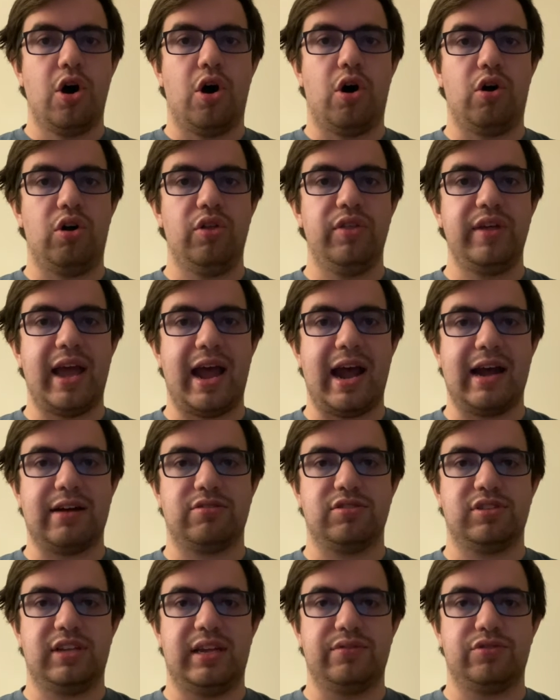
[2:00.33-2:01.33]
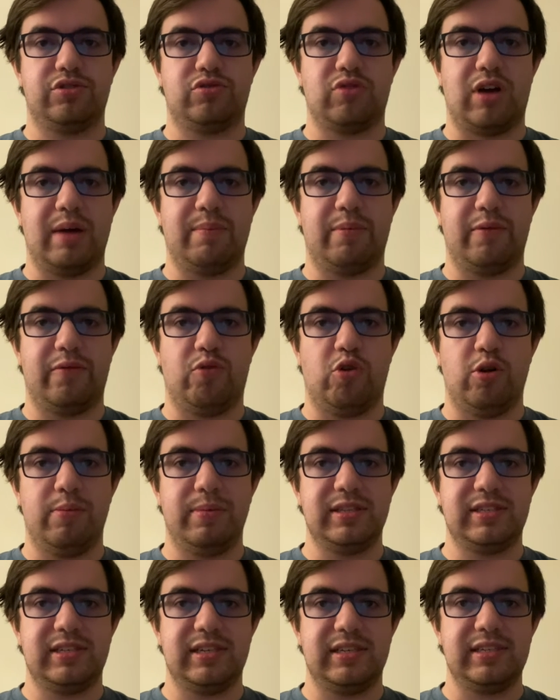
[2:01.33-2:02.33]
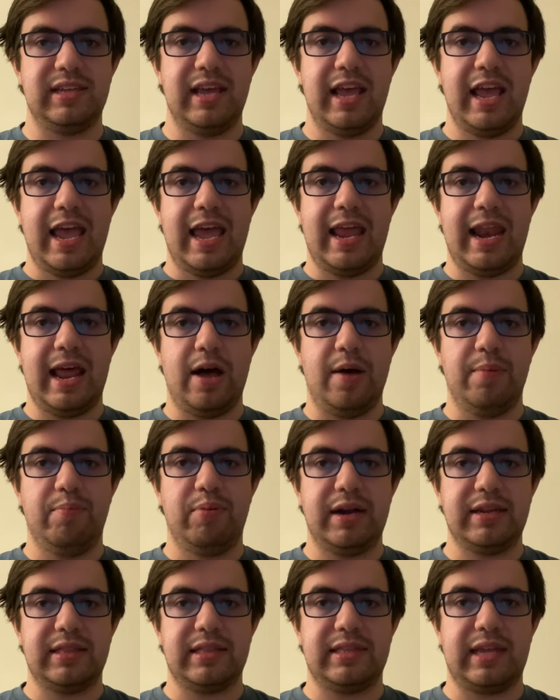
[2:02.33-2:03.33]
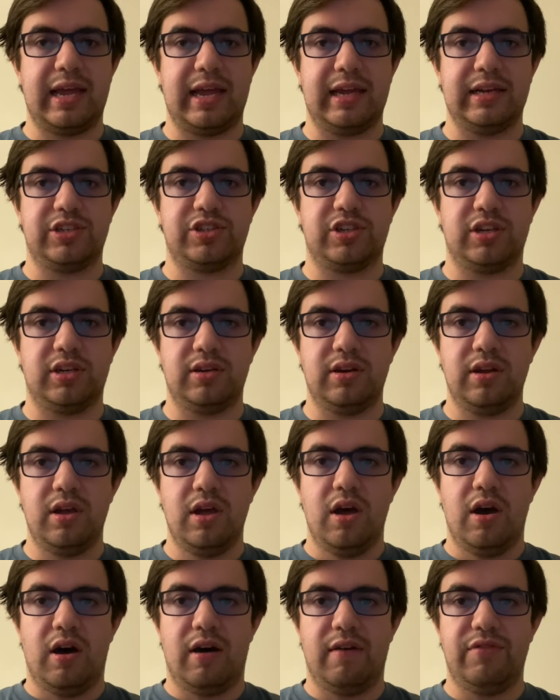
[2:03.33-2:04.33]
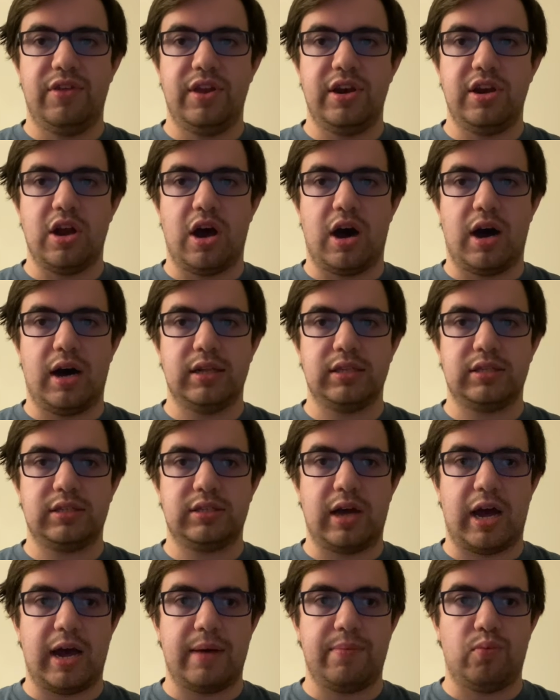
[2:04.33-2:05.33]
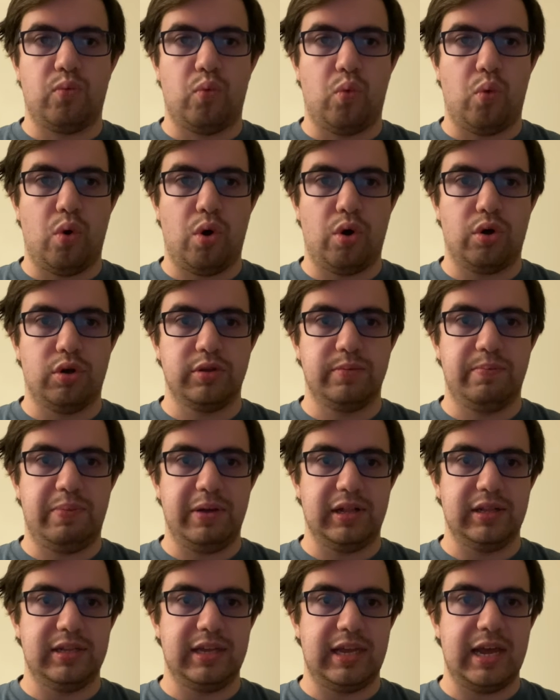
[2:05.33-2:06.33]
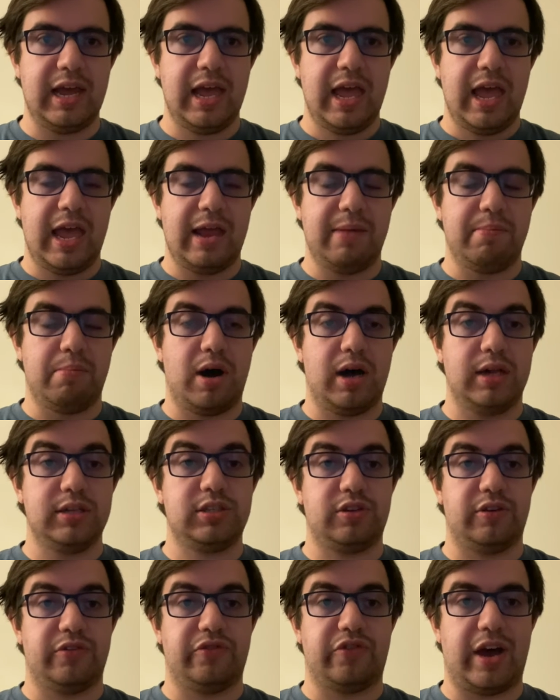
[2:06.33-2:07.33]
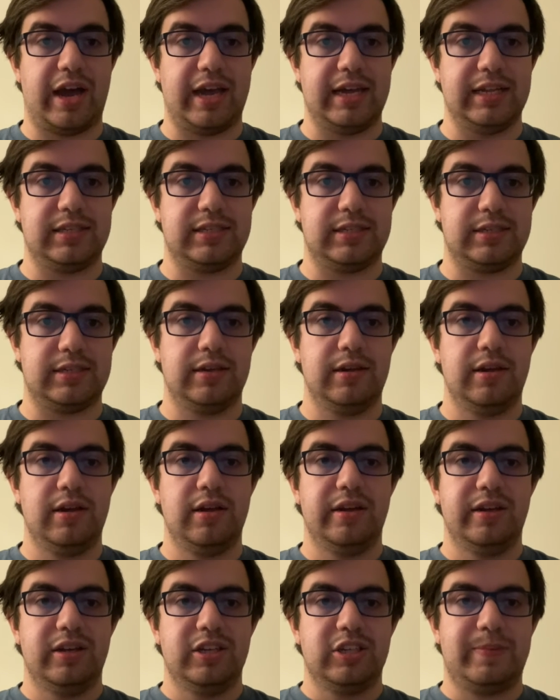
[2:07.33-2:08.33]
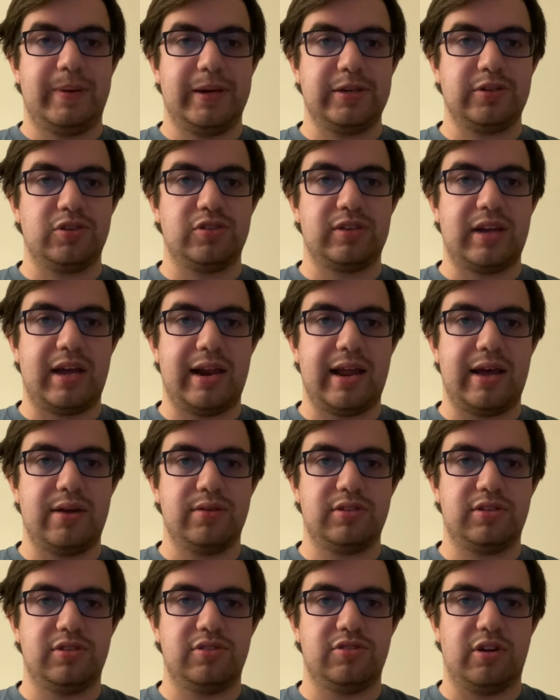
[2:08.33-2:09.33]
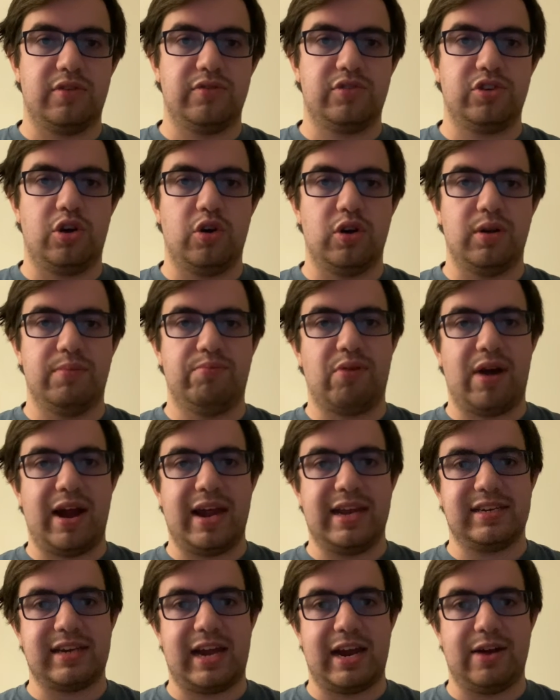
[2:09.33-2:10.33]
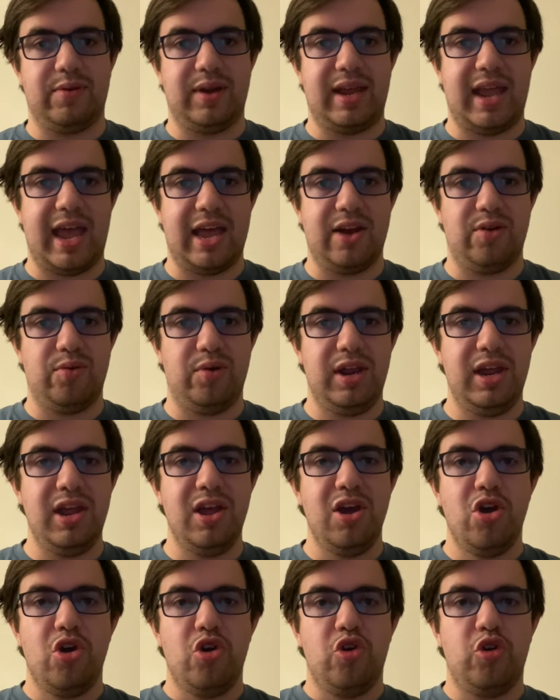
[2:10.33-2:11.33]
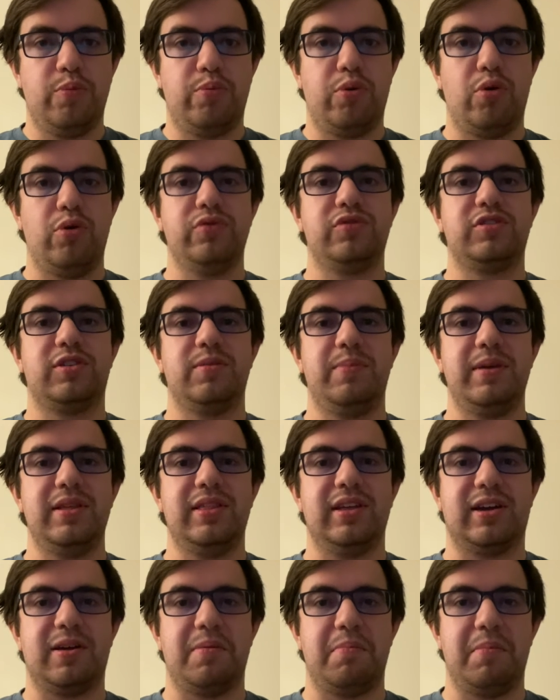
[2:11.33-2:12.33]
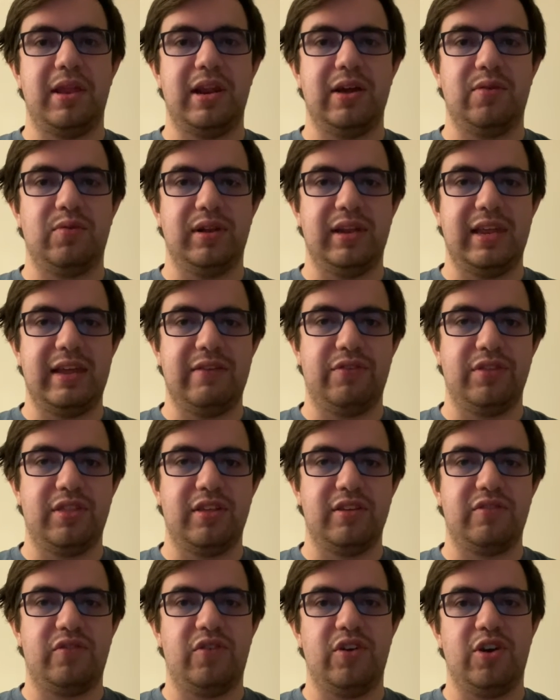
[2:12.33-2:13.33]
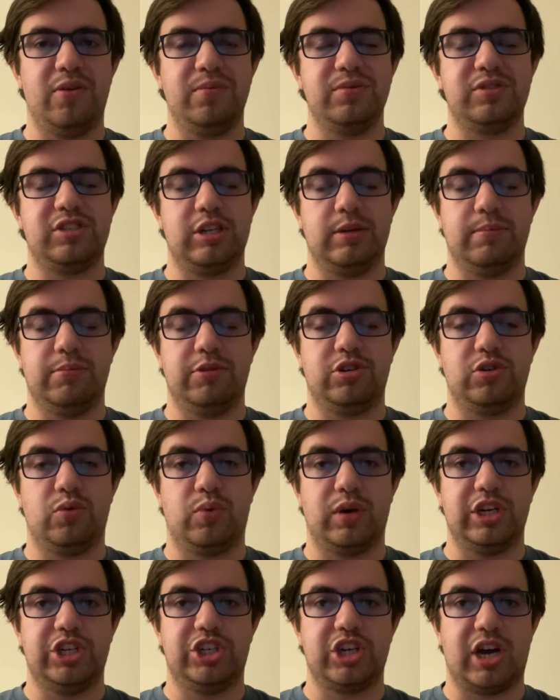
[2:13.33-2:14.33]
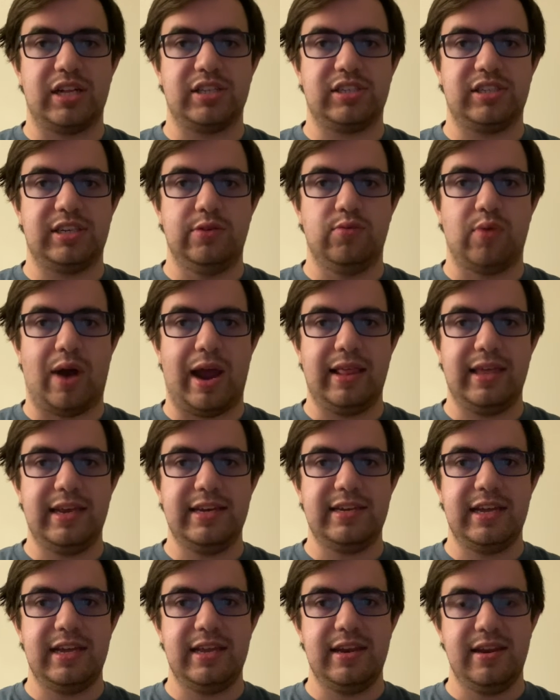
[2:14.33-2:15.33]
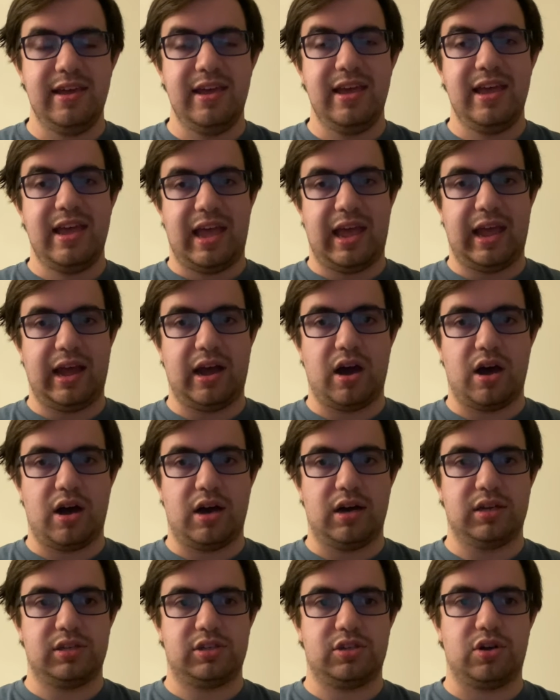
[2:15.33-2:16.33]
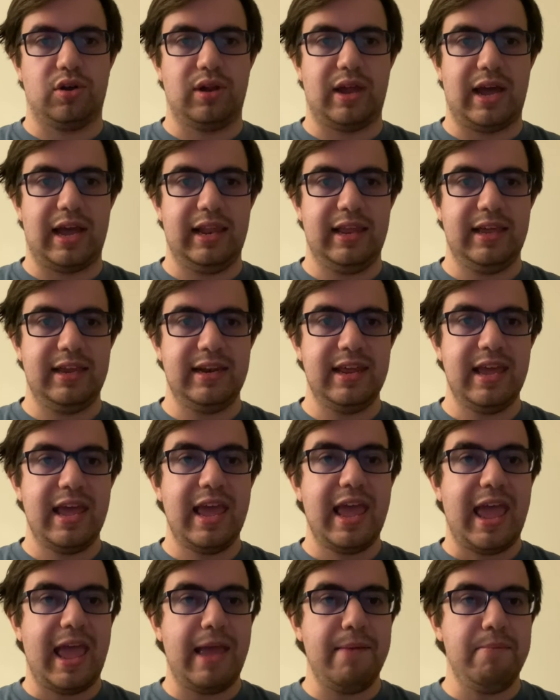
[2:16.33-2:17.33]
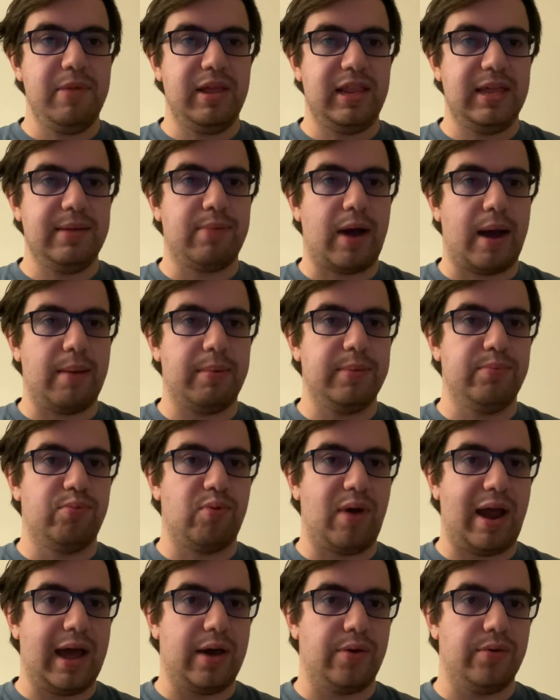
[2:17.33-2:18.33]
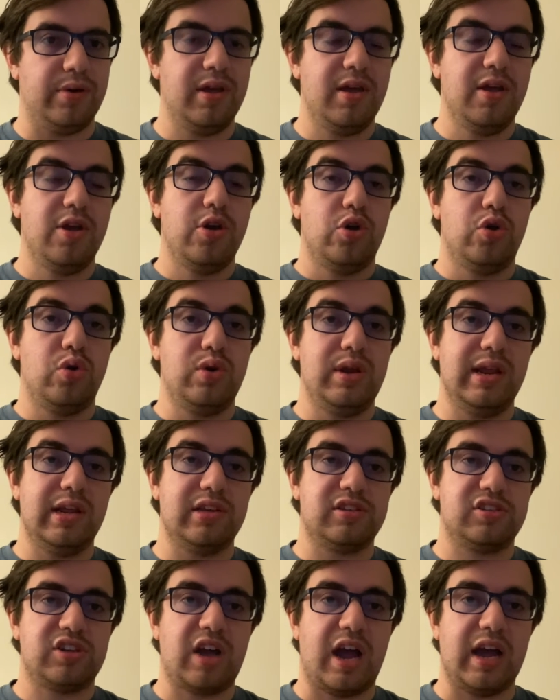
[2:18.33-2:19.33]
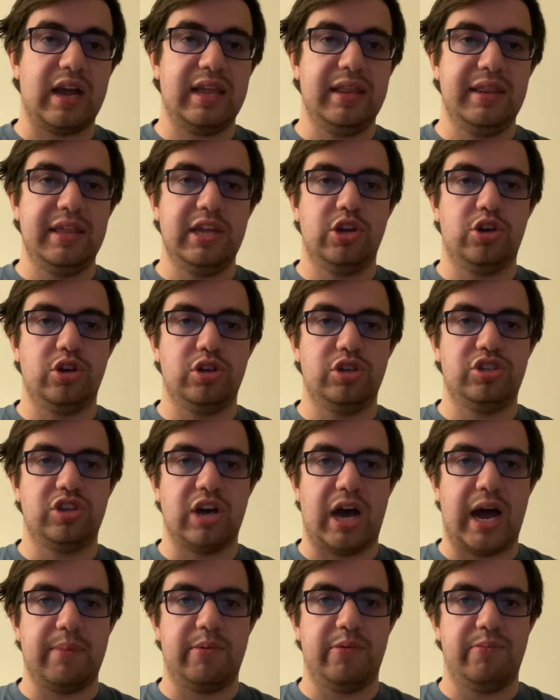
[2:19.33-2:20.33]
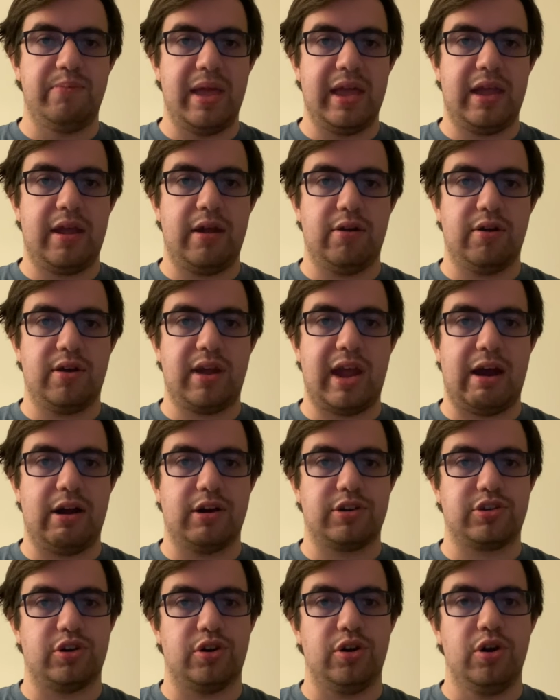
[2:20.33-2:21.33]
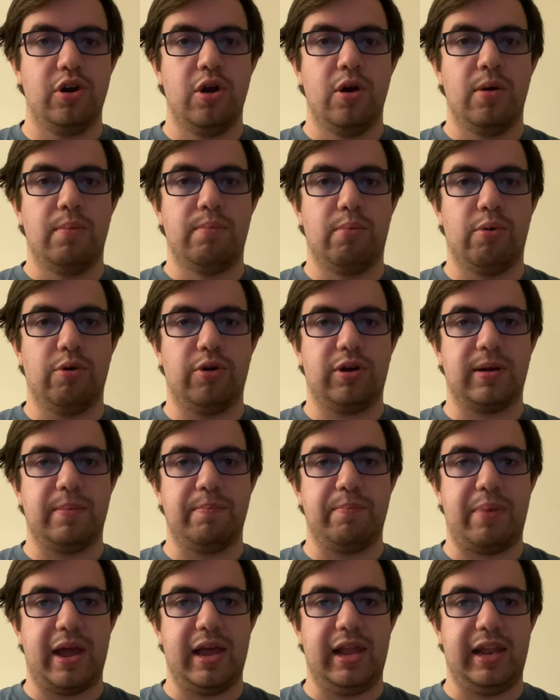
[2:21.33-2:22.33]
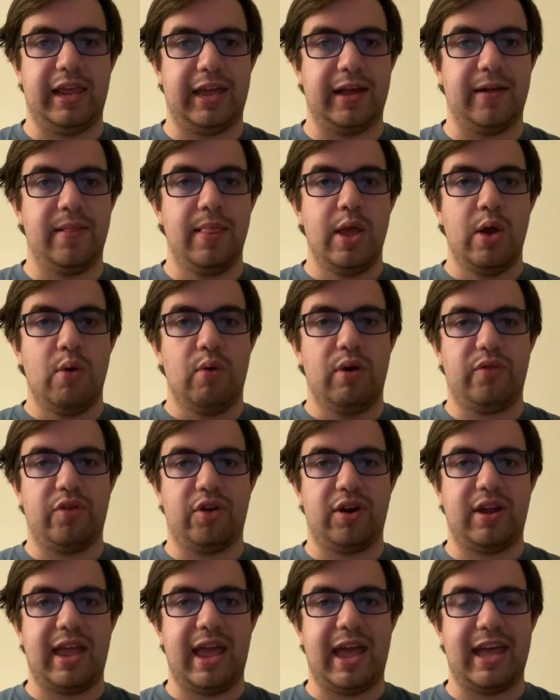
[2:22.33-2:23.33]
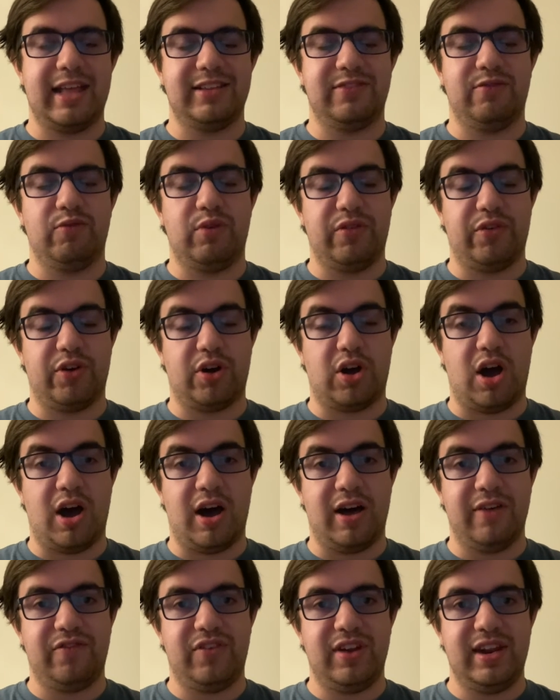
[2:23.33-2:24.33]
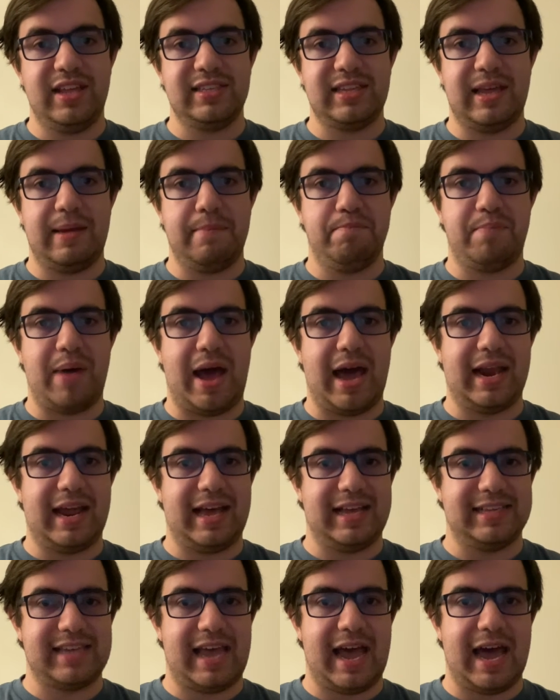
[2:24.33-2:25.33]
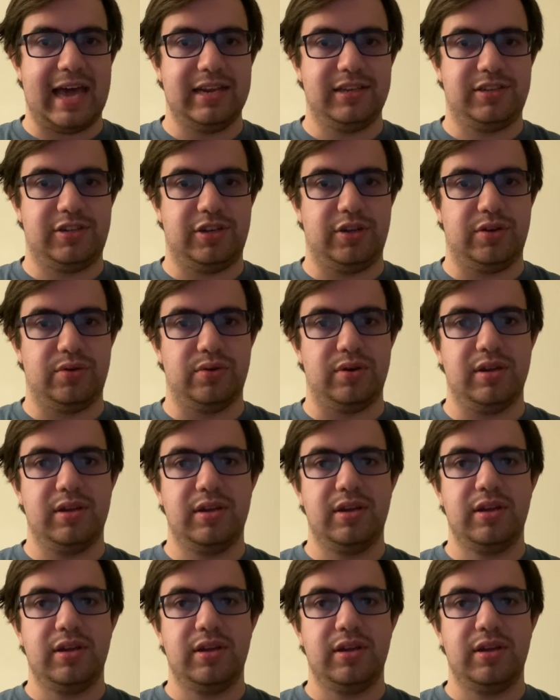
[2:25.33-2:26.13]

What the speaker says: all the actors give strong performances and help break the tension of the non-stop world building and monster fights. Special shoutouts deserve to go to Brian Tyree Henry, who proves to be the comedic relief of this film, similar to what John C. Reilly did in Kong Skull Island, and Millie Bobby Brown, who did a shockingly good job of making her character more compelling with her confidence and badass attitude.